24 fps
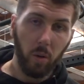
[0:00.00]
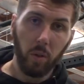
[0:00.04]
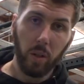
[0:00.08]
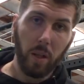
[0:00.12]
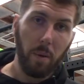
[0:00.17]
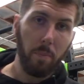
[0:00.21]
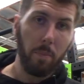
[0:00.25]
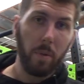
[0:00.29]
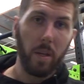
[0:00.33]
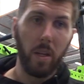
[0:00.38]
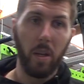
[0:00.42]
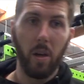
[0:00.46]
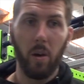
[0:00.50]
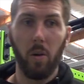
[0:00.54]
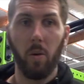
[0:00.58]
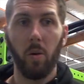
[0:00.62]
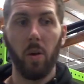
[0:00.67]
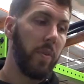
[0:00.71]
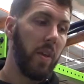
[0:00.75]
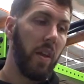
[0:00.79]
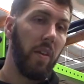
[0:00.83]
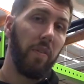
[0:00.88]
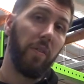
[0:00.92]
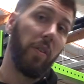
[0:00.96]
Let me know.
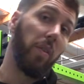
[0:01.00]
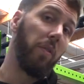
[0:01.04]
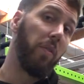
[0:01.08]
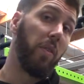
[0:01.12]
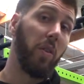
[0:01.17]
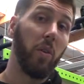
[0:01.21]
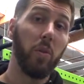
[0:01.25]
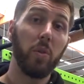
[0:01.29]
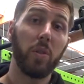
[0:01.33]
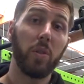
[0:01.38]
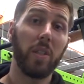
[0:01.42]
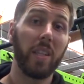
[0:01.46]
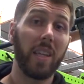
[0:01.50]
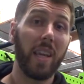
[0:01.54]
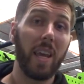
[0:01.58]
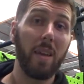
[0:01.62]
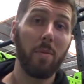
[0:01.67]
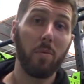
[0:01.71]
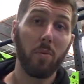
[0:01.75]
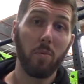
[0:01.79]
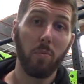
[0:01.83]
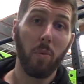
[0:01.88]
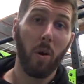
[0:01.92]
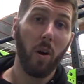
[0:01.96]
If you've used the
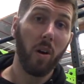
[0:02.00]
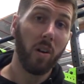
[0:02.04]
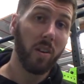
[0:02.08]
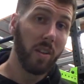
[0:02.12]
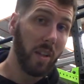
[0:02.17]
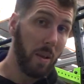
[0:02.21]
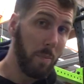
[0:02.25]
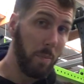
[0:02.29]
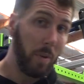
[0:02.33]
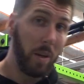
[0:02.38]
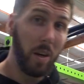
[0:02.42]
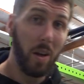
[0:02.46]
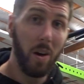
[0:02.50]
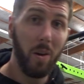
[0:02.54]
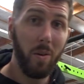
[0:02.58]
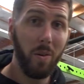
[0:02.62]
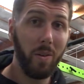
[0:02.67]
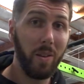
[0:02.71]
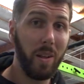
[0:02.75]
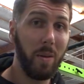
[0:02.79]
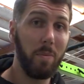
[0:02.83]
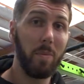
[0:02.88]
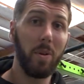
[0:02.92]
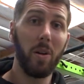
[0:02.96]
cambered bar, let me know
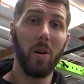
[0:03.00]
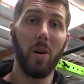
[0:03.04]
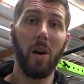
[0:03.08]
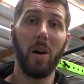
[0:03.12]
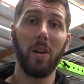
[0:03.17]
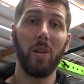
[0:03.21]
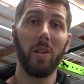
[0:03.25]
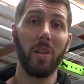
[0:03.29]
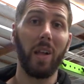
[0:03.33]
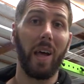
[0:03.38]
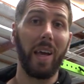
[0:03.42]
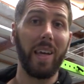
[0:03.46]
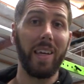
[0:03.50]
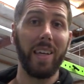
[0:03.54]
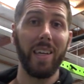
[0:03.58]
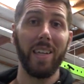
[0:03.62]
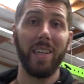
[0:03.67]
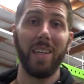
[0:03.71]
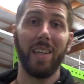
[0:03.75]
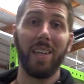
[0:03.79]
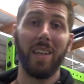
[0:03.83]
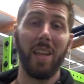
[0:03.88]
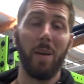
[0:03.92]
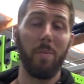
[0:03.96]
how you like it.
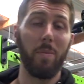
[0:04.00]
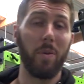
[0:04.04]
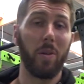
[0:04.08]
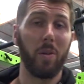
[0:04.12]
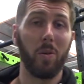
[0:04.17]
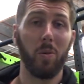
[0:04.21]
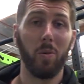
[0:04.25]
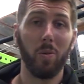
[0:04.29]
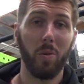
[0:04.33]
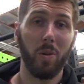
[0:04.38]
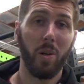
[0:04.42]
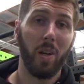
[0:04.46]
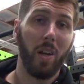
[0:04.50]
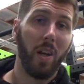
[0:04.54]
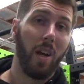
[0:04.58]
That'd be cool.